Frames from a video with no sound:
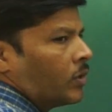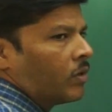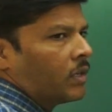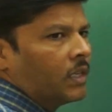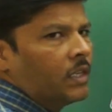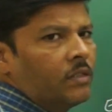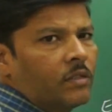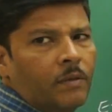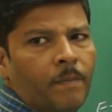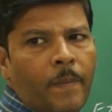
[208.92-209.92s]
but not the
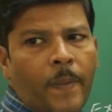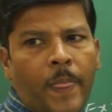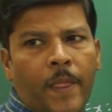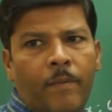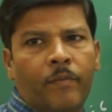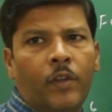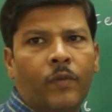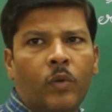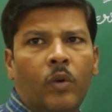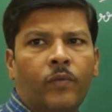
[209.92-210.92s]
least, if
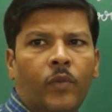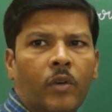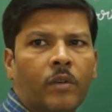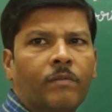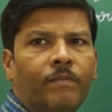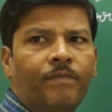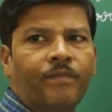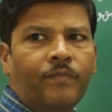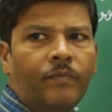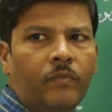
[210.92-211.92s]
you go for
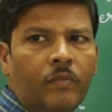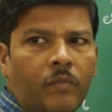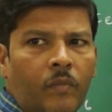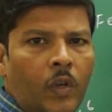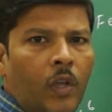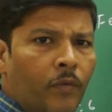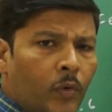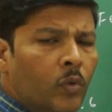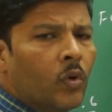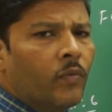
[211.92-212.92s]
if
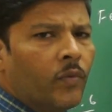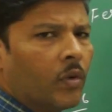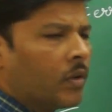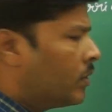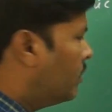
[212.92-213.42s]
you go for